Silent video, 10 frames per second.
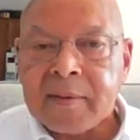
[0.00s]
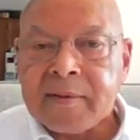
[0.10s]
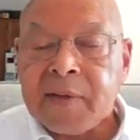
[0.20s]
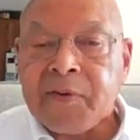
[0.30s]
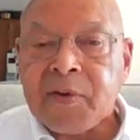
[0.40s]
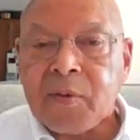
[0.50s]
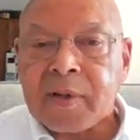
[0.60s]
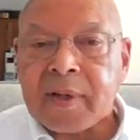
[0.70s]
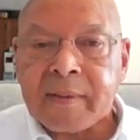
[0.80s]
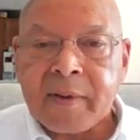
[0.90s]
different
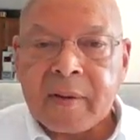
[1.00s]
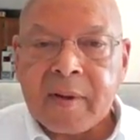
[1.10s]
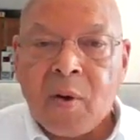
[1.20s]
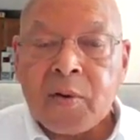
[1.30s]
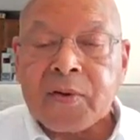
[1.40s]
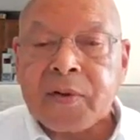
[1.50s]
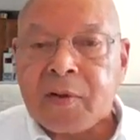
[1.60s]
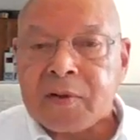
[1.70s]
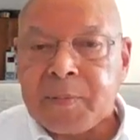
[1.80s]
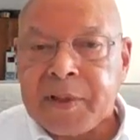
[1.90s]
owners of
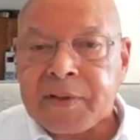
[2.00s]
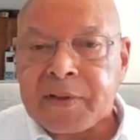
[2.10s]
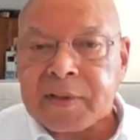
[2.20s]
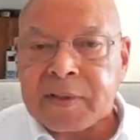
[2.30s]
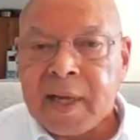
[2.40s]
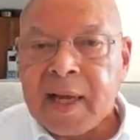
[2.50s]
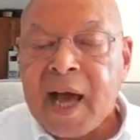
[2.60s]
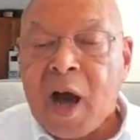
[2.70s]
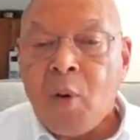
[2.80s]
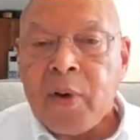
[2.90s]
those businesses
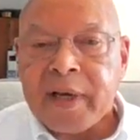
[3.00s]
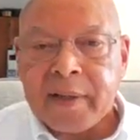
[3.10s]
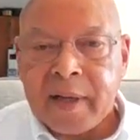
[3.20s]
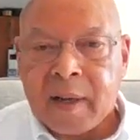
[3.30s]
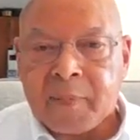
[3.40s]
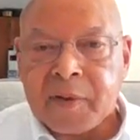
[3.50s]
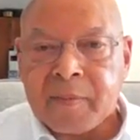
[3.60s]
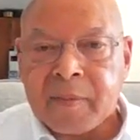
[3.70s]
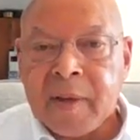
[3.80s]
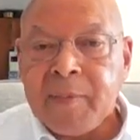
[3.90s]
how we can help
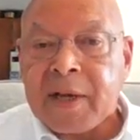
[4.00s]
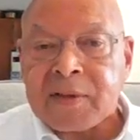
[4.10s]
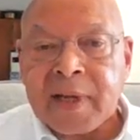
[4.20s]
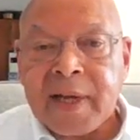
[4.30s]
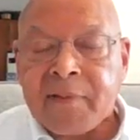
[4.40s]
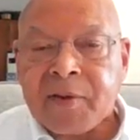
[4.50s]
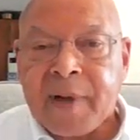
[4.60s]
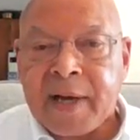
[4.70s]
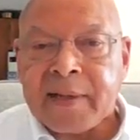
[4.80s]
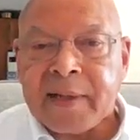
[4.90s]
them, because they have some
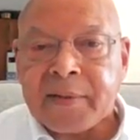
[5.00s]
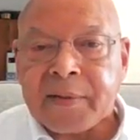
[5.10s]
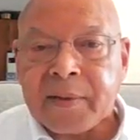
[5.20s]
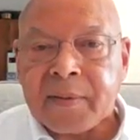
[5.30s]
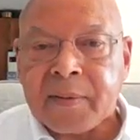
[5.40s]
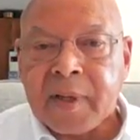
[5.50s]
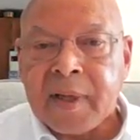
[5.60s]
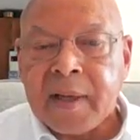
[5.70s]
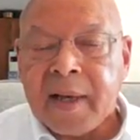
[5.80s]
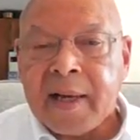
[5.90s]
ideas too.
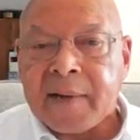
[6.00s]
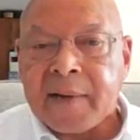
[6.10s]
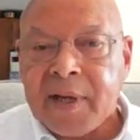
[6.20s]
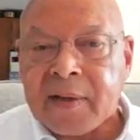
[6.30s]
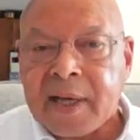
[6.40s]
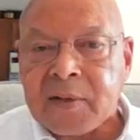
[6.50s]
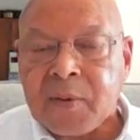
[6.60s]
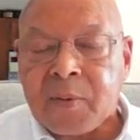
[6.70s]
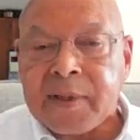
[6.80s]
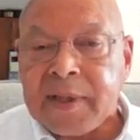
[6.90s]
And I think that's
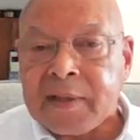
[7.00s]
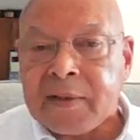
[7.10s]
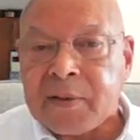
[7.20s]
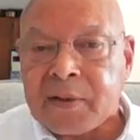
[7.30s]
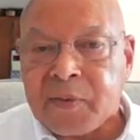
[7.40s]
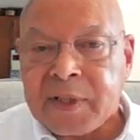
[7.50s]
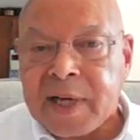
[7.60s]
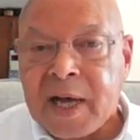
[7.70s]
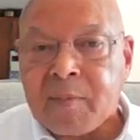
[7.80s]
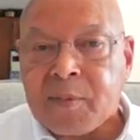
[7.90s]
what we need to do, is reach
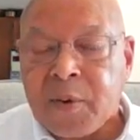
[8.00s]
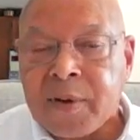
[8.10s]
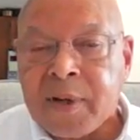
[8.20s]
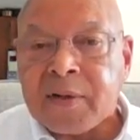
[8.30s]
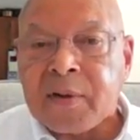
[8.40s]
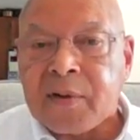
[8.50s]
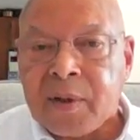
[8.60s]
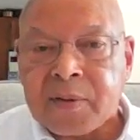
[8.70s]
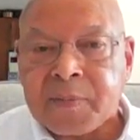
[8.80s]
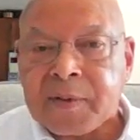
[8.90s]
out more to
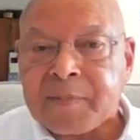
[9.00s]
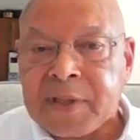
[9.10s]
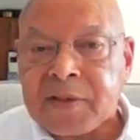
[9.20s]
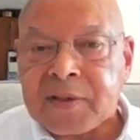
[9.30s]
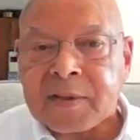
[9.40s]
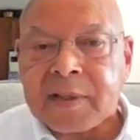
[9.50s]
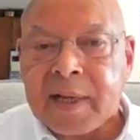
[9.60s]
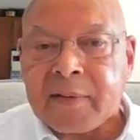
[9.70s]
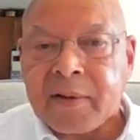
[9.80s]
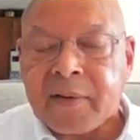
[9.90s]
those businesses
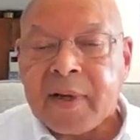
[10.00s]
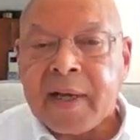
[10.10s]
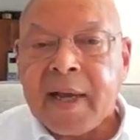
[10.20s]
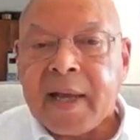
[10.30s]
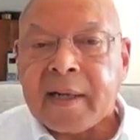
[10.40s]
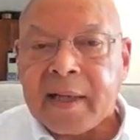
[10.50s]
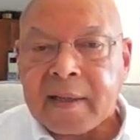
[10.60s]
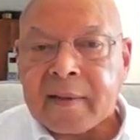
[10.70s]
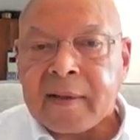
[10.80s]
down there and let